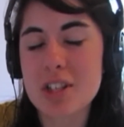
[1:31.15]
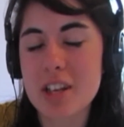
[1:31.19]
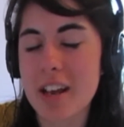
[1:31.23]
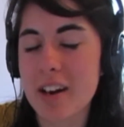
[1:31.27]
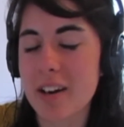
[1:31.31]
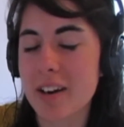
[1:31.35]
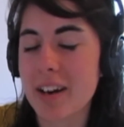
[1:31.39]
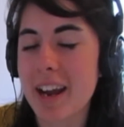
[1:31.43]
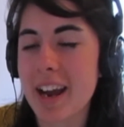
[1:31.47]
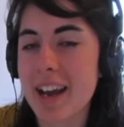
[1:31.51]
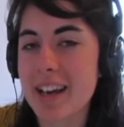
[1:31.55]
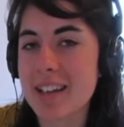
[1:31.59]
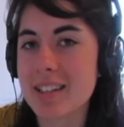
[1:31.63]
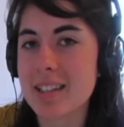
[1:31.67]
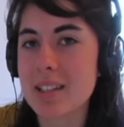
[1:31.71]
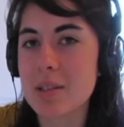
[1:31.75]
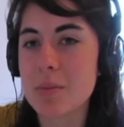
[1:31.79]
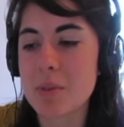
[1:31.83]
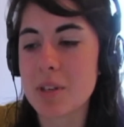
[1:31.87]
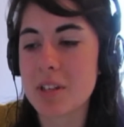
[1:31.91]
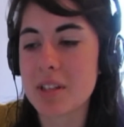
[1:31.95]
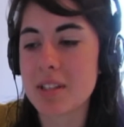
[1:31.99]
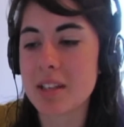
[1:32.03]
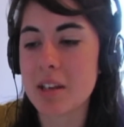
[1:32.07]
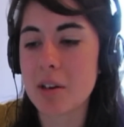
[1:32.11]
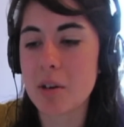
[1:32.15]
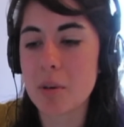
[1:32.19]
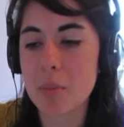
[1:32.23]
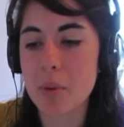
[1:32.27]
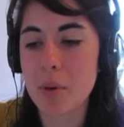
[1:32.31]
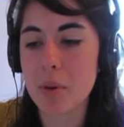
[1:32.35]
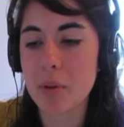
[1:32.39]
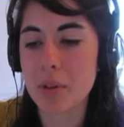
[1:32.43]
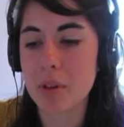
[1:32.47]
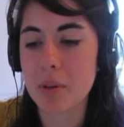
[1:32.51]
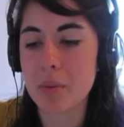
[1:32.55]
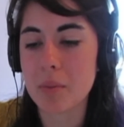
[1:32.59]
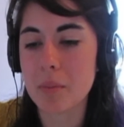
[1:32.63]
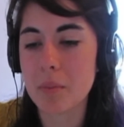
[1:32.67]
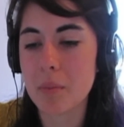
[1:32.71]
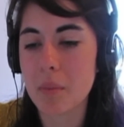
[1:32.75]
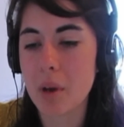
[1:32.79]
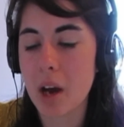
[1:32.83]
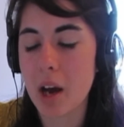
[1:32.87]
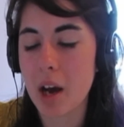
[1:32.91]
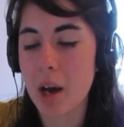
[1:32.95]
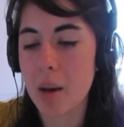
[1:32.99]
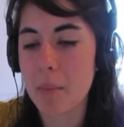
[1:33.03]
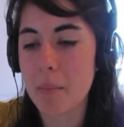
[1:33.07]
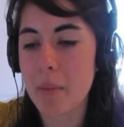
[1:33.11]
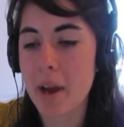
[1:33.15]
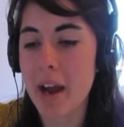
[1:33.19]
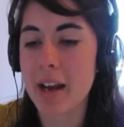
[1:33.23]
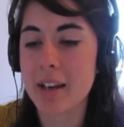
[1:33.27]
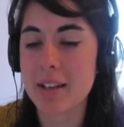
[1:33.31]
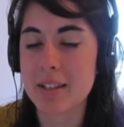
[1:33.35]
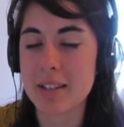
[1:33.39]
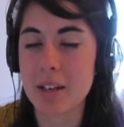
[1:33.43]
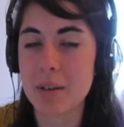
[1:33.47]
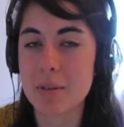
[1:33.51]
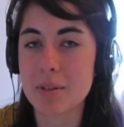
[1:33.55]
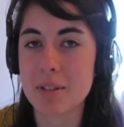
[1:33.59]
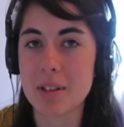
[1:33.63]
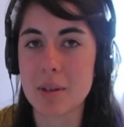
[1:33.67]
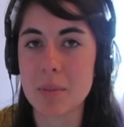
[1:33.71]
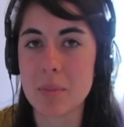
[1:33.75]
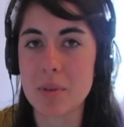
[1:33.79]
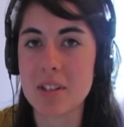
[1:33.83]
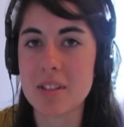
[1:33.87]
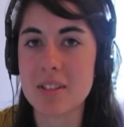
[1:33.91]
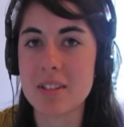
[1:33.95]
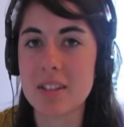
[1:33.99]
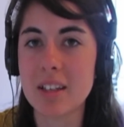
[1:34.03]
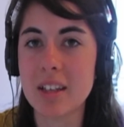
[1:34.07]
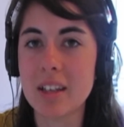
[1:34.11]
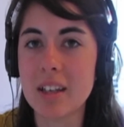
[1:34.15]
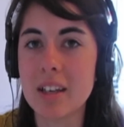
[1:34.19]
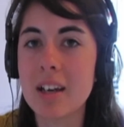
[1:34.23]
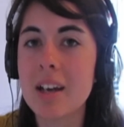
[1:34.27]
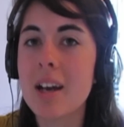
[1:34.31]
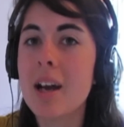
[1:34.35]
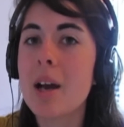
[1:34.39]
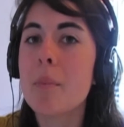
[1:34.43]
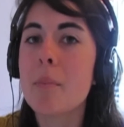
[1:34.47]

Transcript: Dan or Cassie because they were both on Macs and I was on a PC.